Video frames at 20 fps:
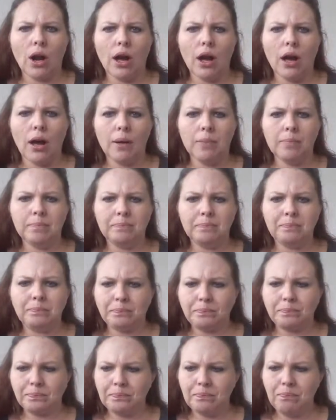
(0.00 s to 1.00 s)
um,
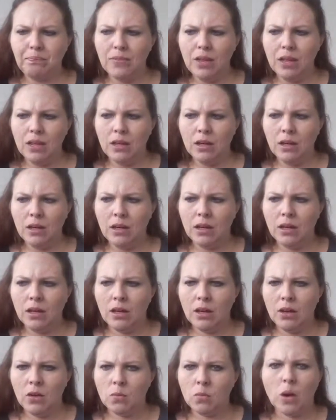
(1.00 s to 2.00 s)

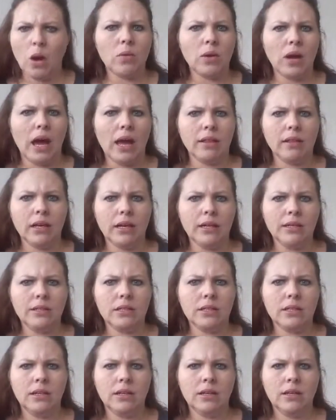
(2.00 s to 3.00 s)
Rhode Island
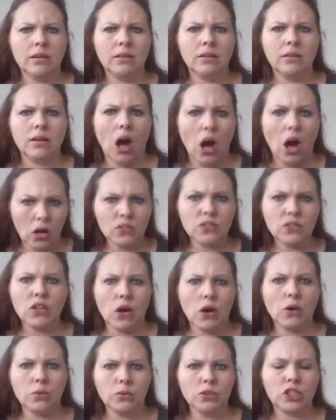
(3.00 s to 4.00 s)

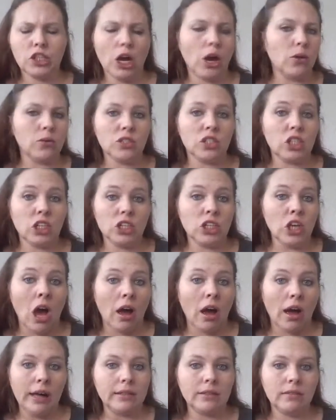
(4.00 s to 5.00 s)
also chose to
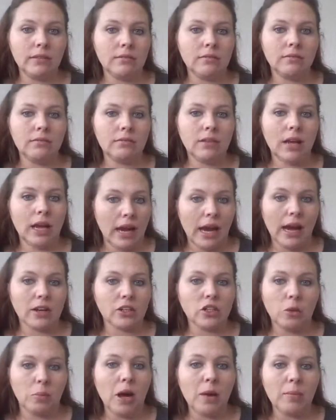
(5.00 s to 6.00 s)
not
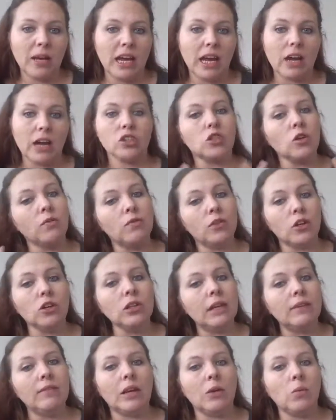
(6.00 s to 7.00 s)
enact Obamacare. So if
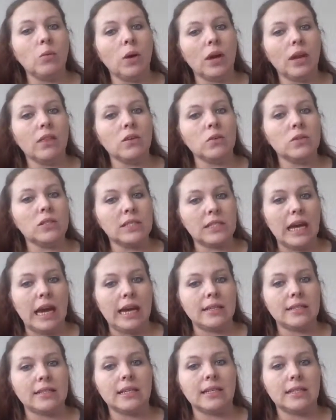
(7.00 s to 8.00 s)
you're living in one of those
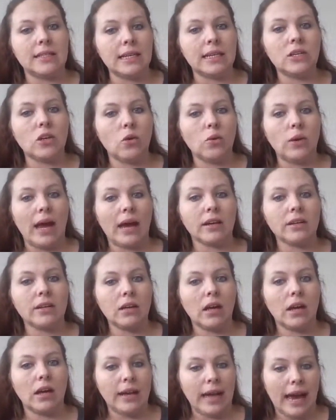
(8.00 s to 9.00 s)
states that didn't enact,
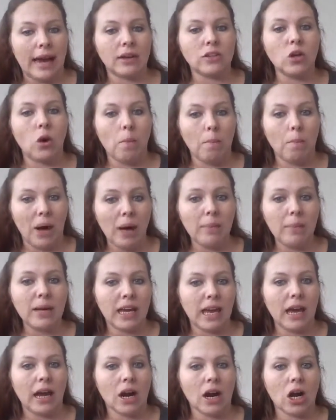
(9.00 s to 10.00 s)
enact
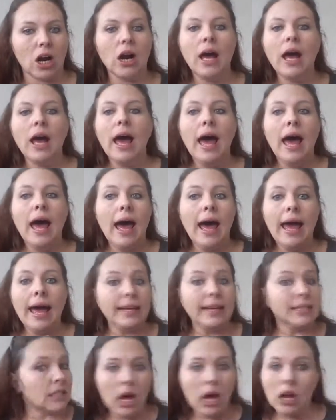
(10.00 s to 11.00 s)
Obamacare,
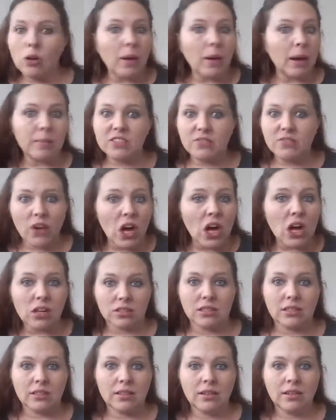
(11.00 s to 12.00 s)
it's not Obama's
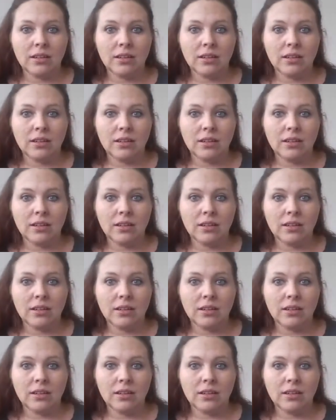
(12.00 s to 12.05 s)
fault.